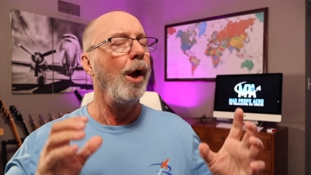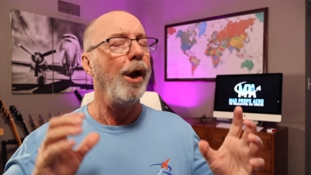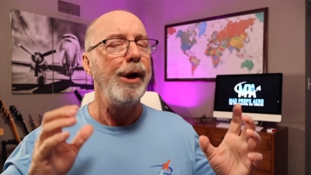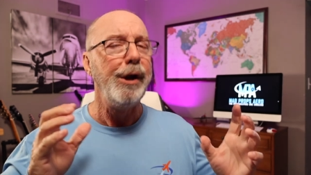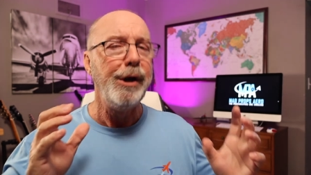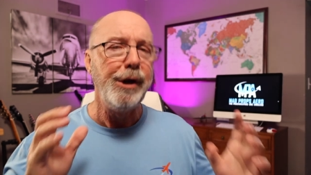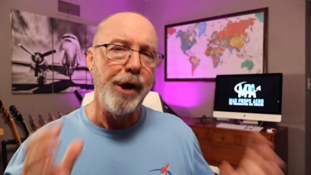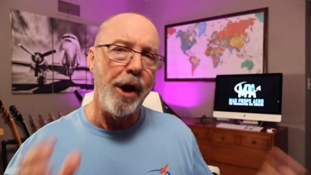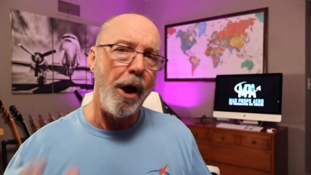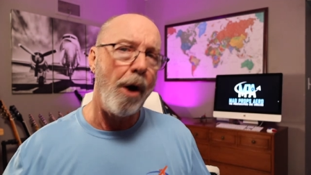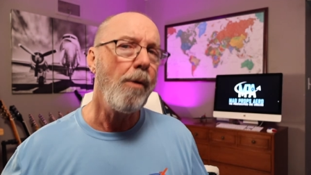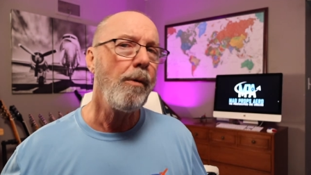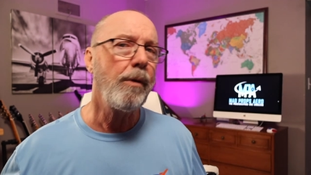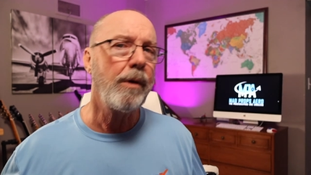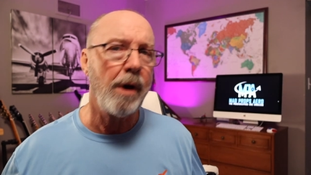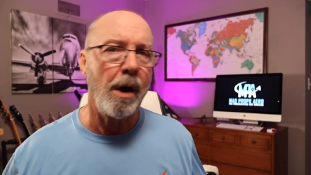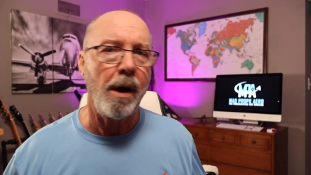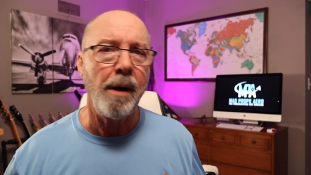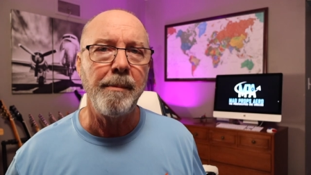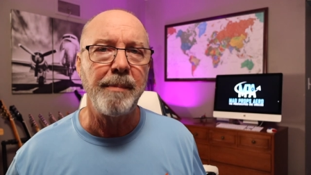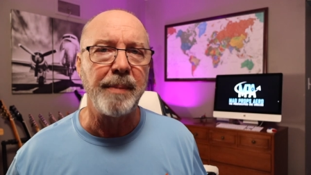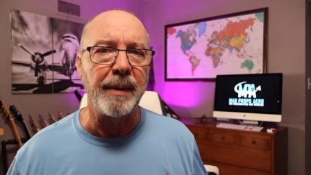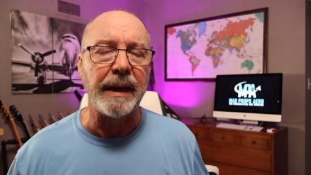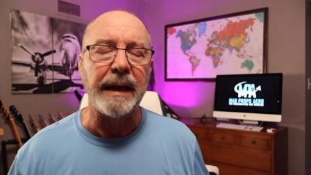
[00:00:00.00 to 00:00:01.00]
No
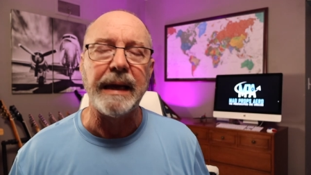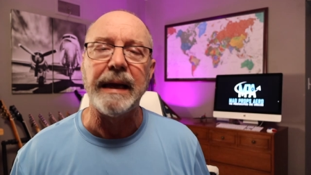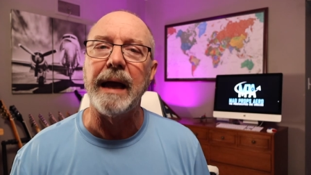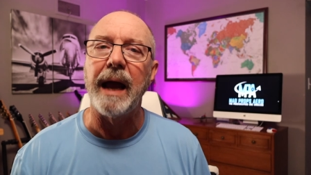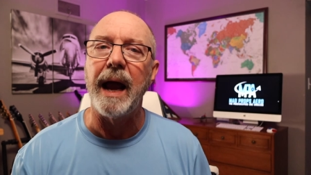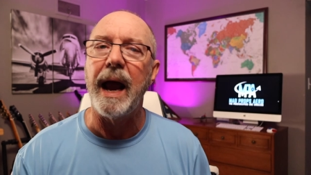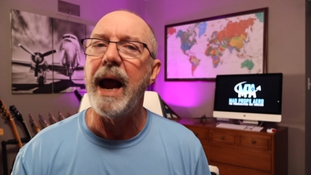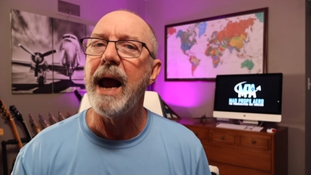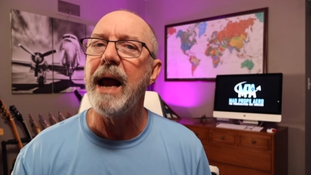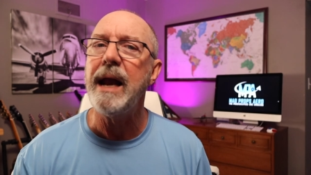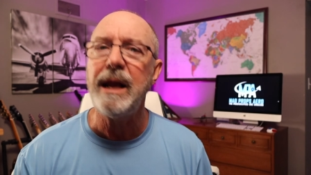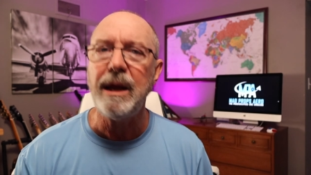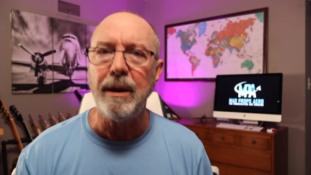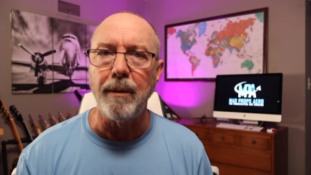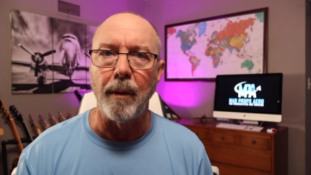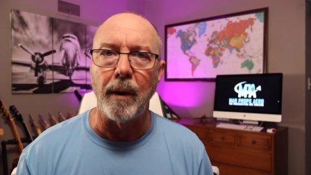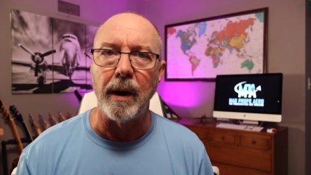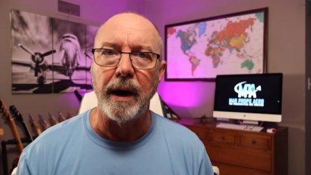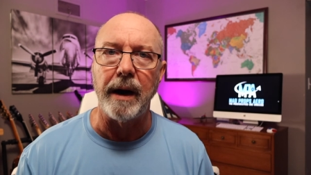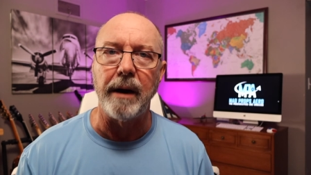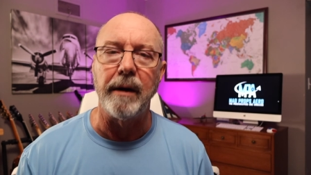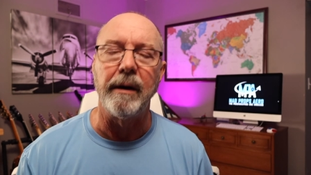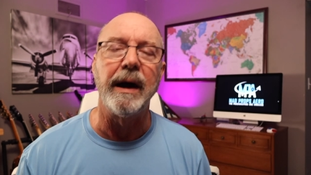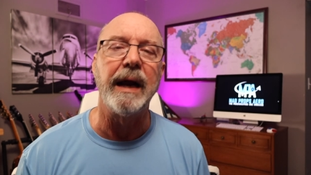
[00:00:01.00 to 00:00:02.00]
company
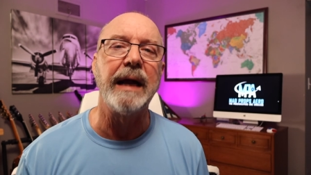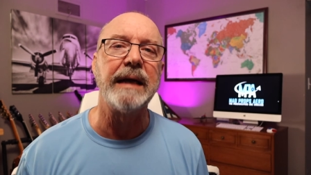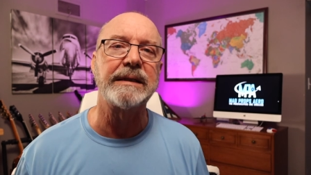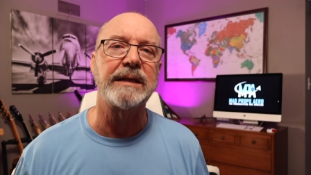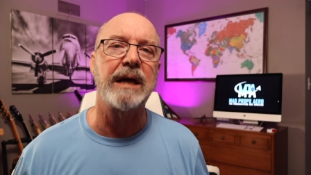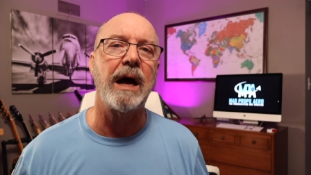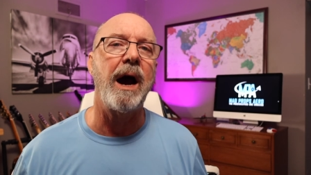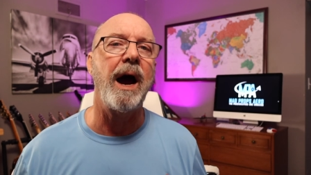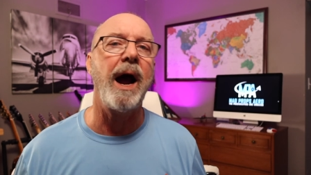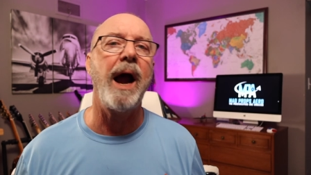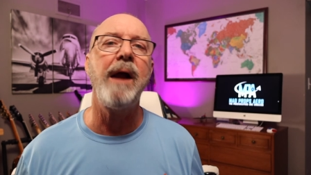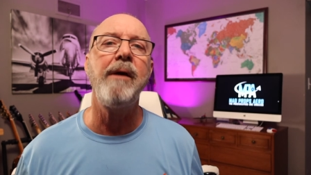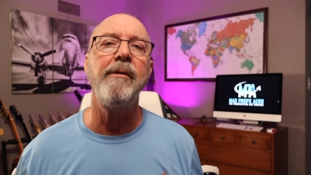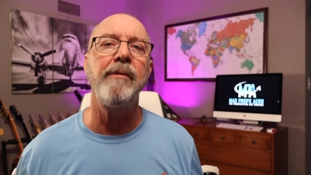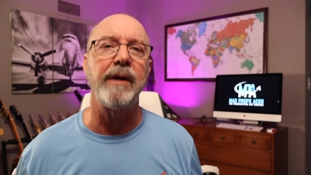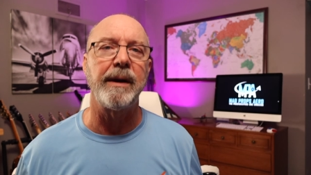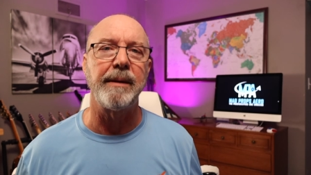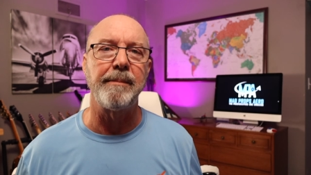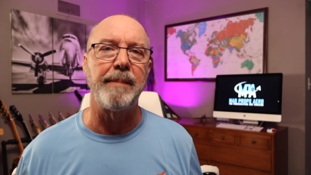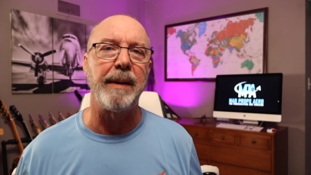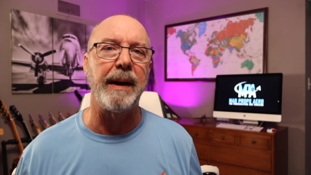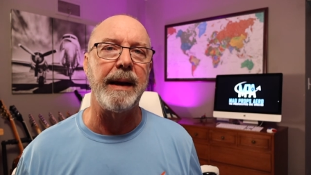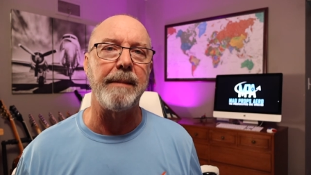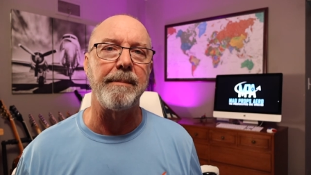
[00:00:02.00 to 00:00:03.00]
anywhere is
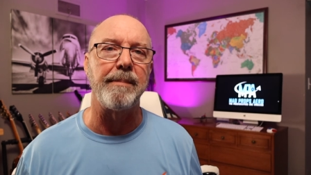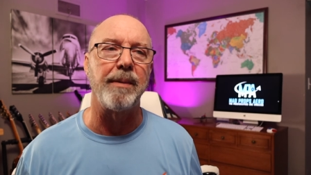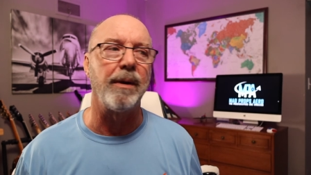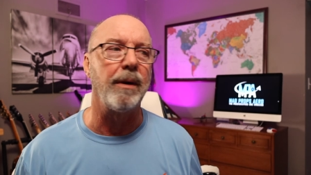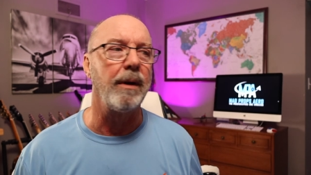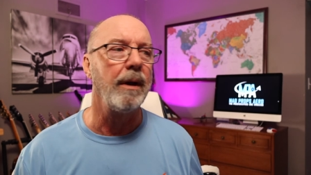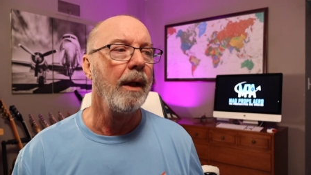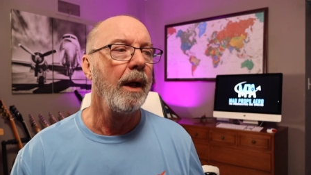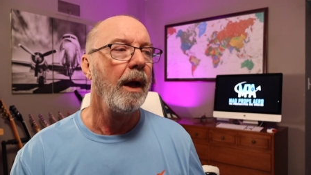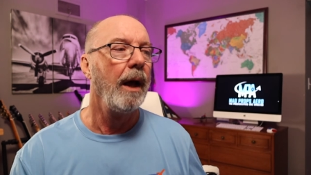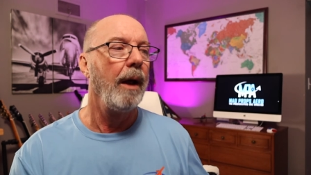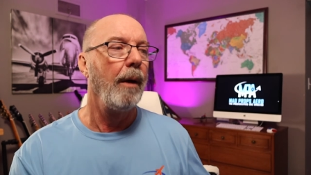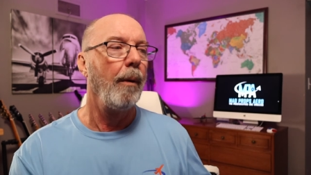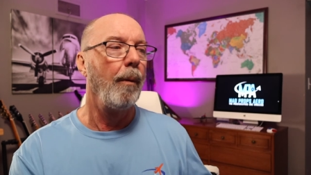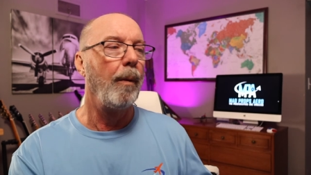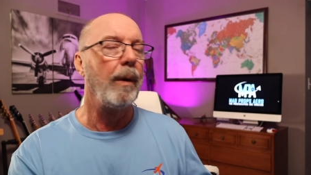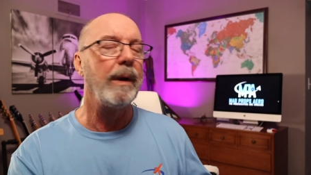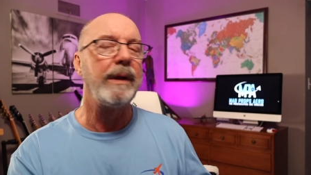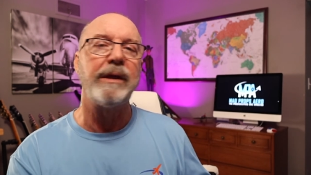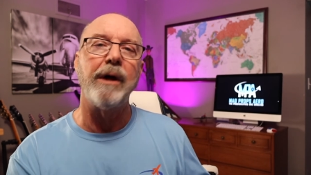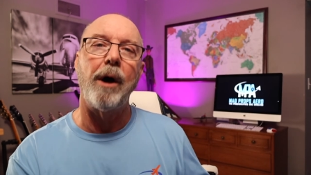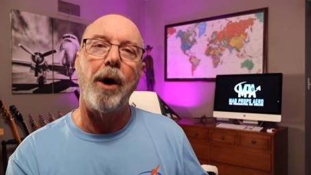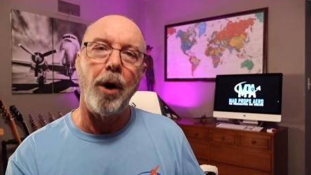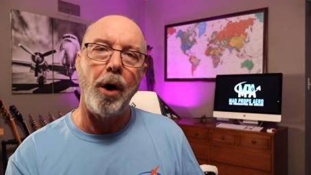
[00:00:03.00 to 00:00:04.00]
hiring people
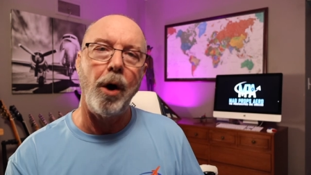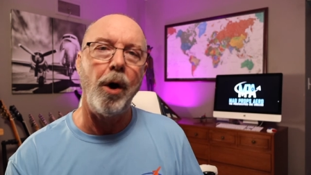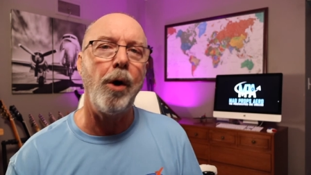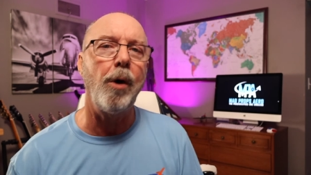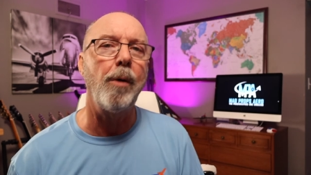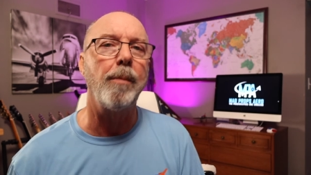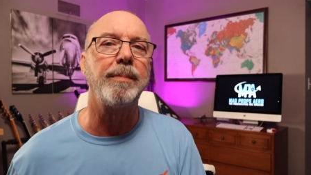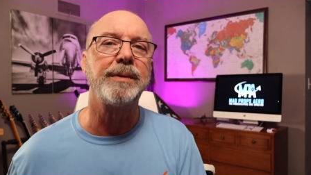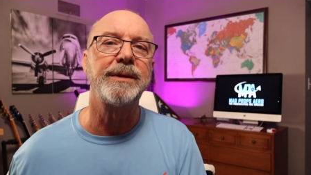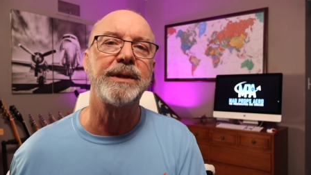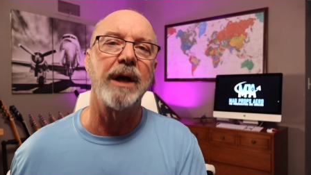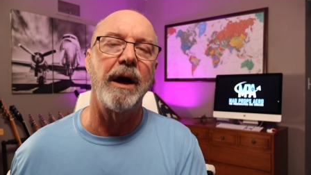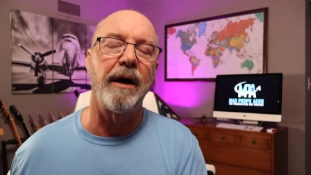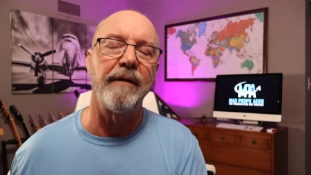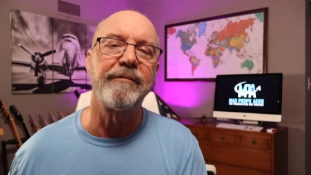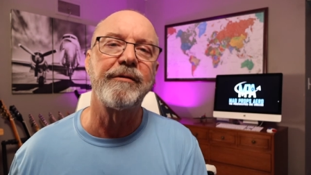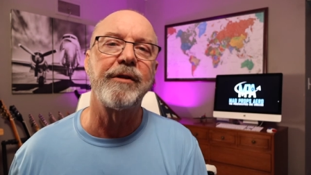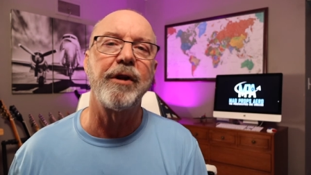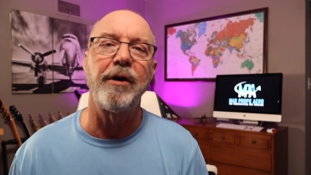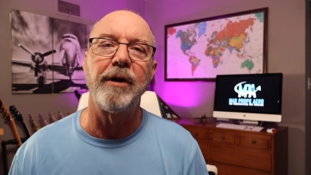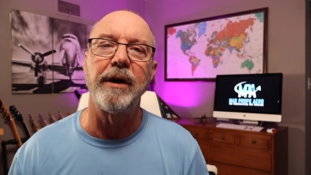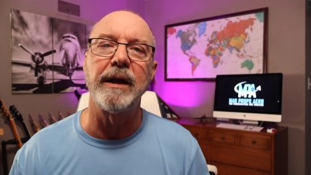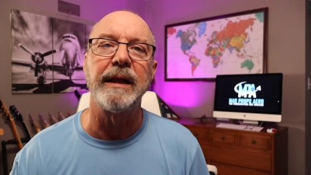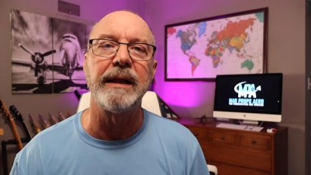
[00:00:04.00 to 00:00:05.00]
with the hopes of
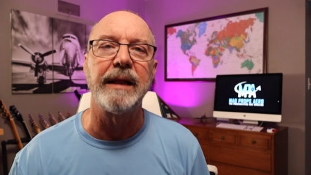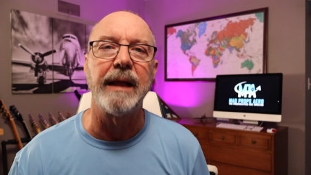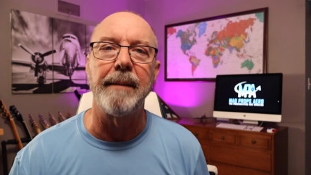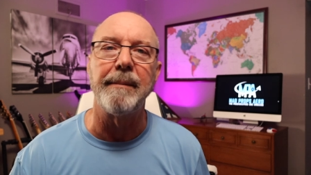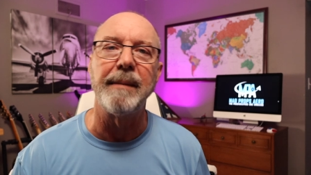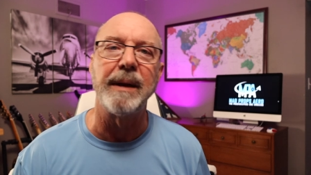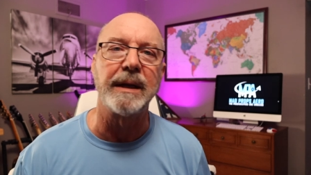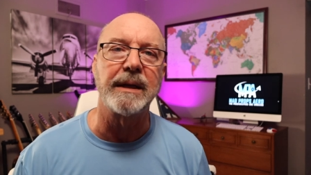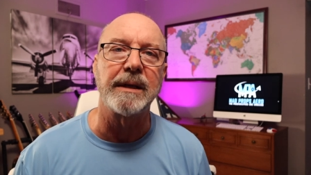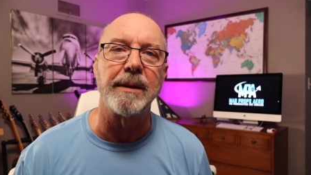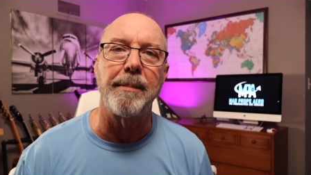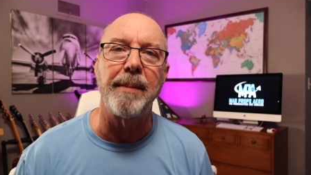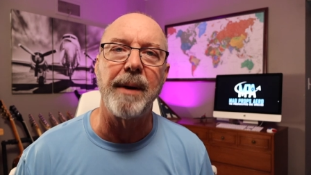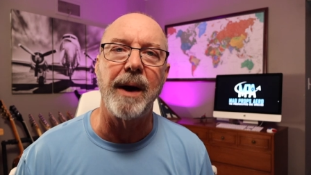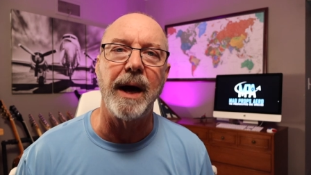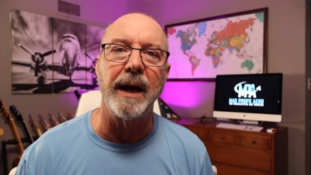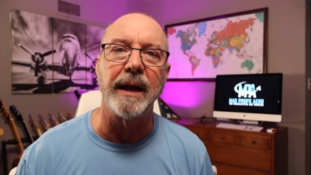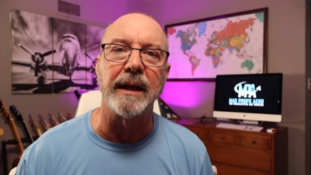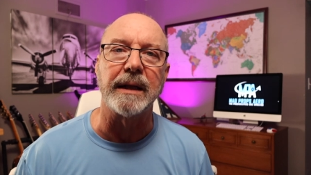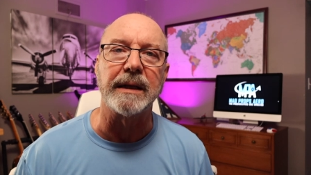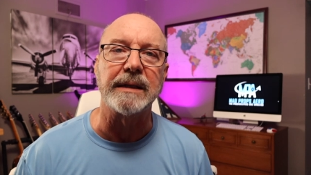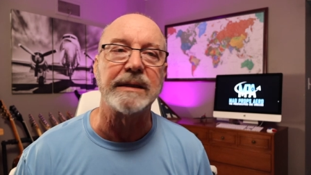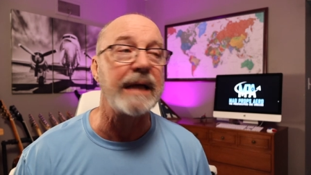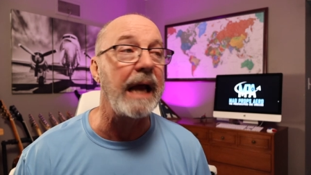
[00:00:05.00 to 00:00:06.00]
turning them into
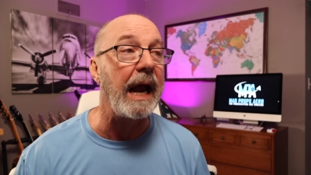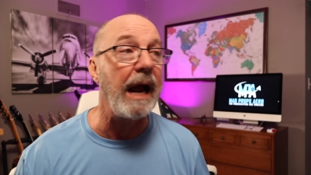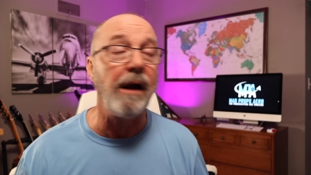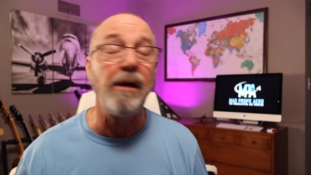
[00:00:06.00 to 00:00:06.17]
pilots.